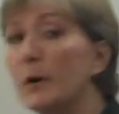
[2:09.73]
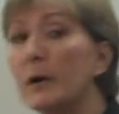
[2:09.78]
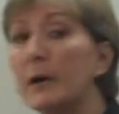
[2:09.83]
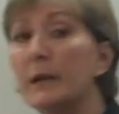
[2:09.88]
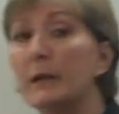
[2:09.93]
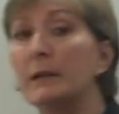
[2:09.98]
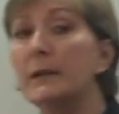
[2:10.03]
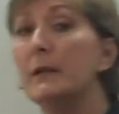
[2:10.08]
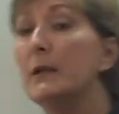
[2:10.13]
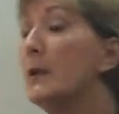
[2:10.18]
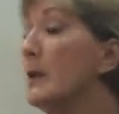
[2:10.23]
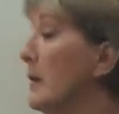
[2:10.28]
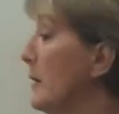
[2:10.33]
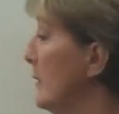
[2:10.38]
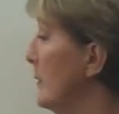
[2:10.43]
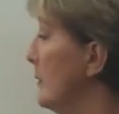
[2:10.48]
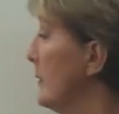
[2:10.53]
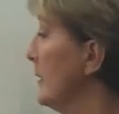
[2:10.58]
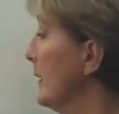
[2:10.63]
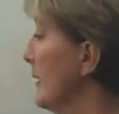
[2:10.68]
the one
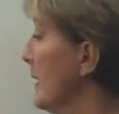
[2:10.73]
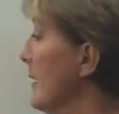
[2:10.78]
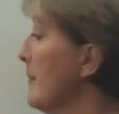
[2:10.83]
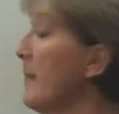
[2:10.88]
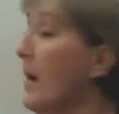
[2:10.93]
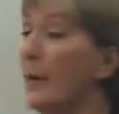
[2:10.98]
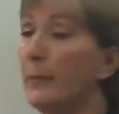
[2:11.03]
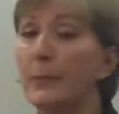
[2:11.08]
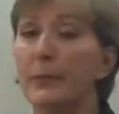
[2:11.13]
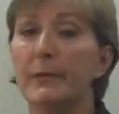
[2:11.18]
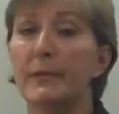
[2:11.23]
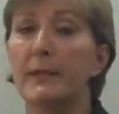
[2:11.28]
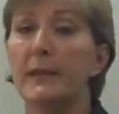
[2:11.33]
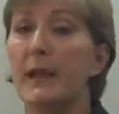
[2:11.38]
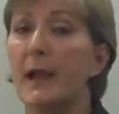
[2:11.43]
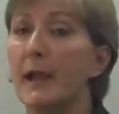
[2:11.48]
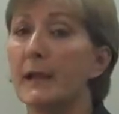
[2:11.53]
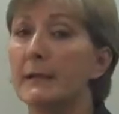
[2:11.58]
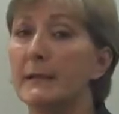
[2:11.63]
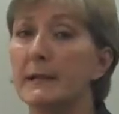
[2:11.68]
who can come up with
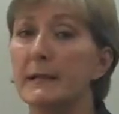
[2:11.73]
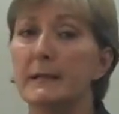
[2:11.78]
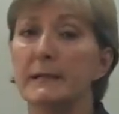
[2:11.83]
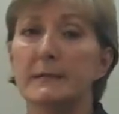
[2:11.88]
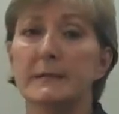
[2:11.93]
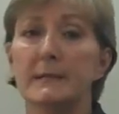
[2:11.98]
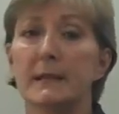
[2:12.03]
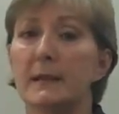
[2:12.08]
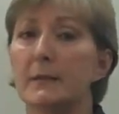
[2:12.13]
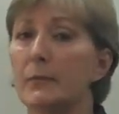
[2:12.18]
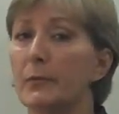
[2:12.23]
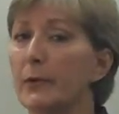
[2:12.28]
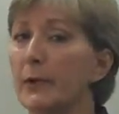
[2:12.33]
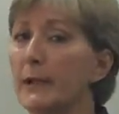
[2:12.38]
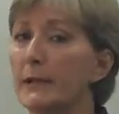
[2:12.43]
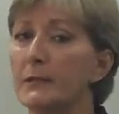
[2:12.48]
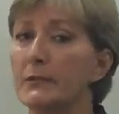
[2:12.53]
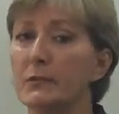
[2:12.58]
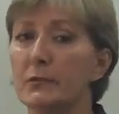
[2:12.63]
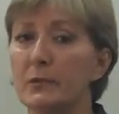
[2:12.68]
the ideas, can
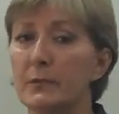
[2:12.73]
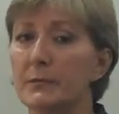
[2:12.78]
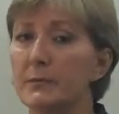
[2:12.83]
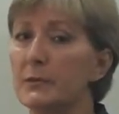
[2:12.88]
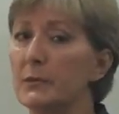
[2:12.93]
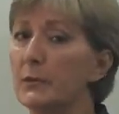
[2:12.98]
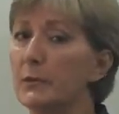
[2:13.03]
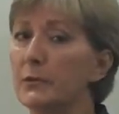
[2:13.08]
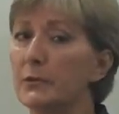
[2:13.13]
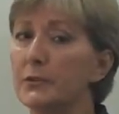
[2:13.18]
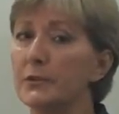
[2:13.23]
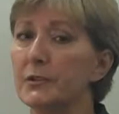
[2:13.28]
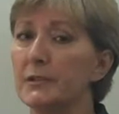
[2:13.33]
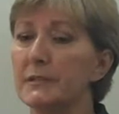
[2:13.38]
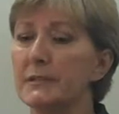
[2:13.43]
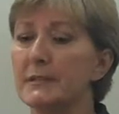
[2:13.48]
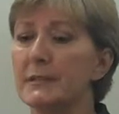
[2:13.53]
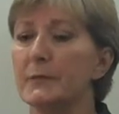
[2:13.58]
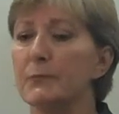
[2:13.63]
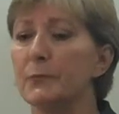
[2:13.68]
brainstorm
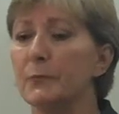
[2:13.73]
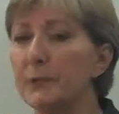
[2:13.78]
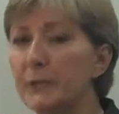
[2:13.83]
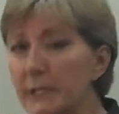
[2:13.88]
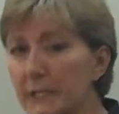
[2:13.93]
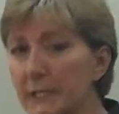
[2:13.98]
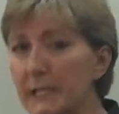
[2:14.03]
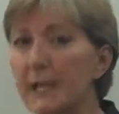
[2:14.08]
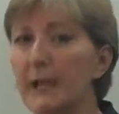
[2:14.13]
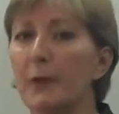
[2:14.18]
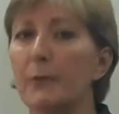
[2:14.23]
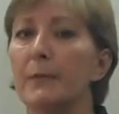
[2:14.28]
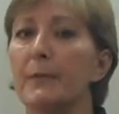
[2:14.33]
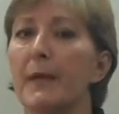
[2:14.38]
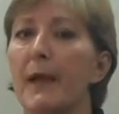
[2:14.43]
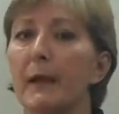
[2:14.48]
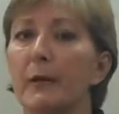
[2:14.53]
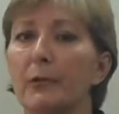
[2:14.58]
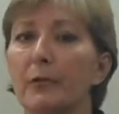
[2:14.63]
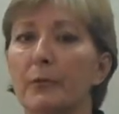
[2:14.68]
solutions, and really help
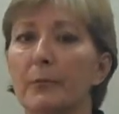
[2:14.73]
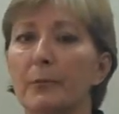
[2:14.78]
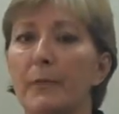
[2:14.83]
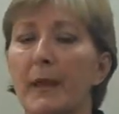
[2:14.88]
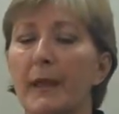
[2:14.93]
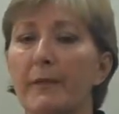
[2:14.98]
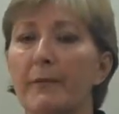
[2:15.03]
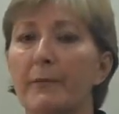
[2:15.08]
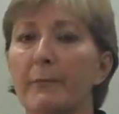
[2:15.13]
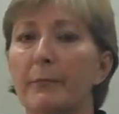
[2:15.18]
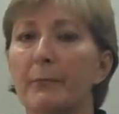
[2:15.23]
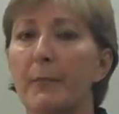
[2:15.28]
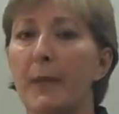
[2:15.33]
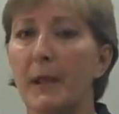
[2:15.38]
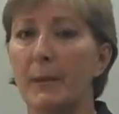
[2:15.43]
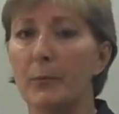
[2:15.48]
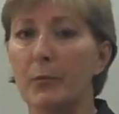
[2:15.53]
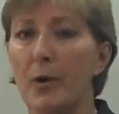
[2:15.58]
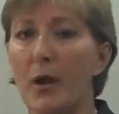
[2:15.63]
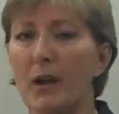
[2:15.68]
that group
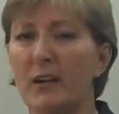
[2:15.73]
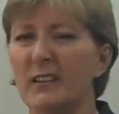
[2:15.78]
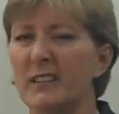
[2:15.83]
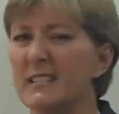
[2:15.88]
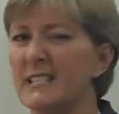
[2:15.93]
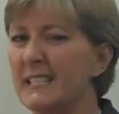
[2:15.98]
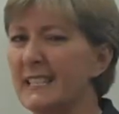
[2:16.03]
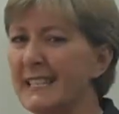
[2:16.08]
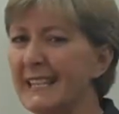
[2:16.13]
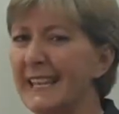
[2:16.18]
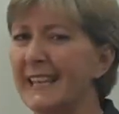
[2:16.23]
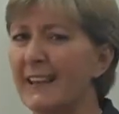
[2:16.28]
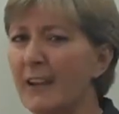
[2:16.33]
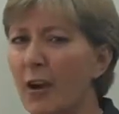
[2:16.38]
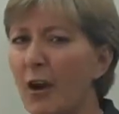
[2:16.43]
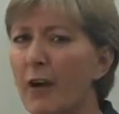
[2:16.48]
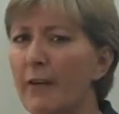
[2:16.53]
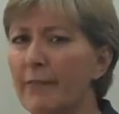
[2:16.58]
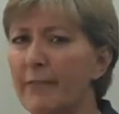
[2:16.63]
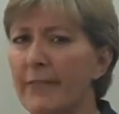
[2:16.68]
make progress, get
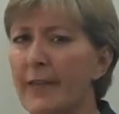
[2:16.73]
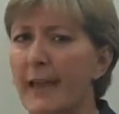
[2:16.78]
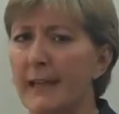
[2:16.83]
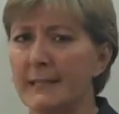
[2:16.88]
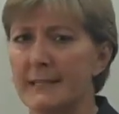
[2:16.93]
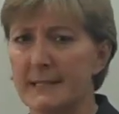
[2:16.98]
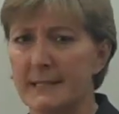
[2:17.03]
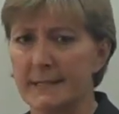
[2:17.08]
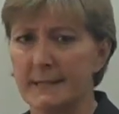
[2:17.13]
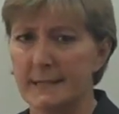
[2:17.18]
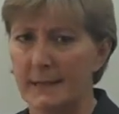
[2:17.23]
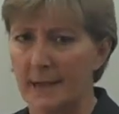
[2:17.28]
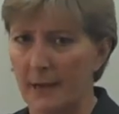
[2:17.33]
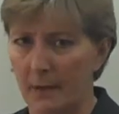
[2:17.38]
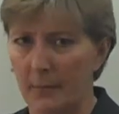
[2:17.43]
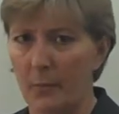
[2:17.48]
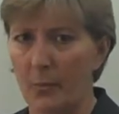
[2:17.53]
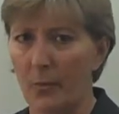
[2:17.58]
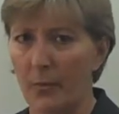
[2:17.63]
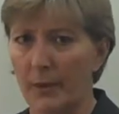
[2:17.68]
off that
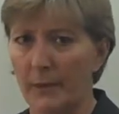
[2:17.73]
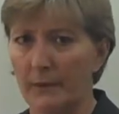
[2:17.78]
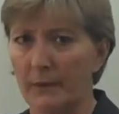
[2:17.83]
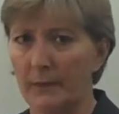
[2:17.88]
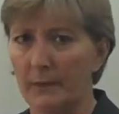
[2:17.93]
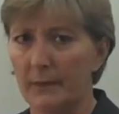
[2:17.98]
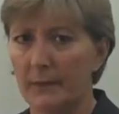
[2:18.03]
stuck point.